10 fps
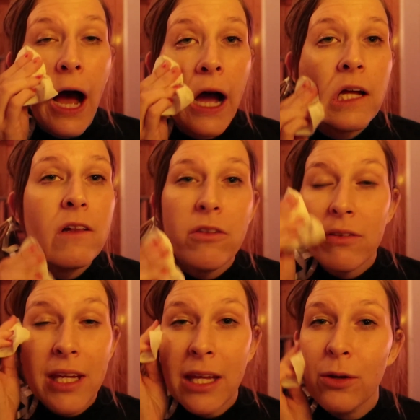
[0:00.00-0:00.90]
I'll
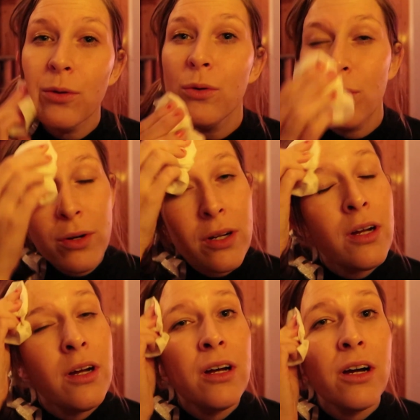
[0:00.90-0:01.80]
see you
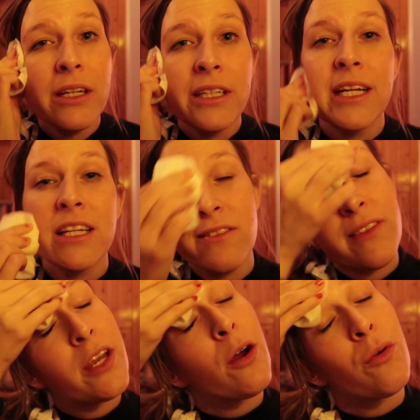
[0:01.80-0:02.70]
in the next
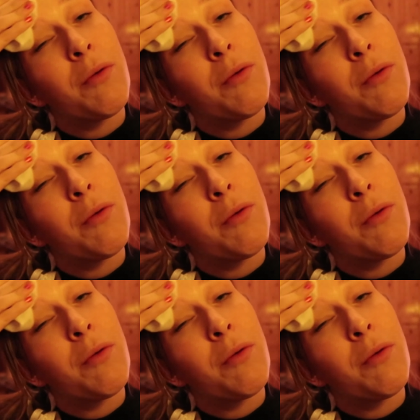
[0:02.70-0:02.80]
video.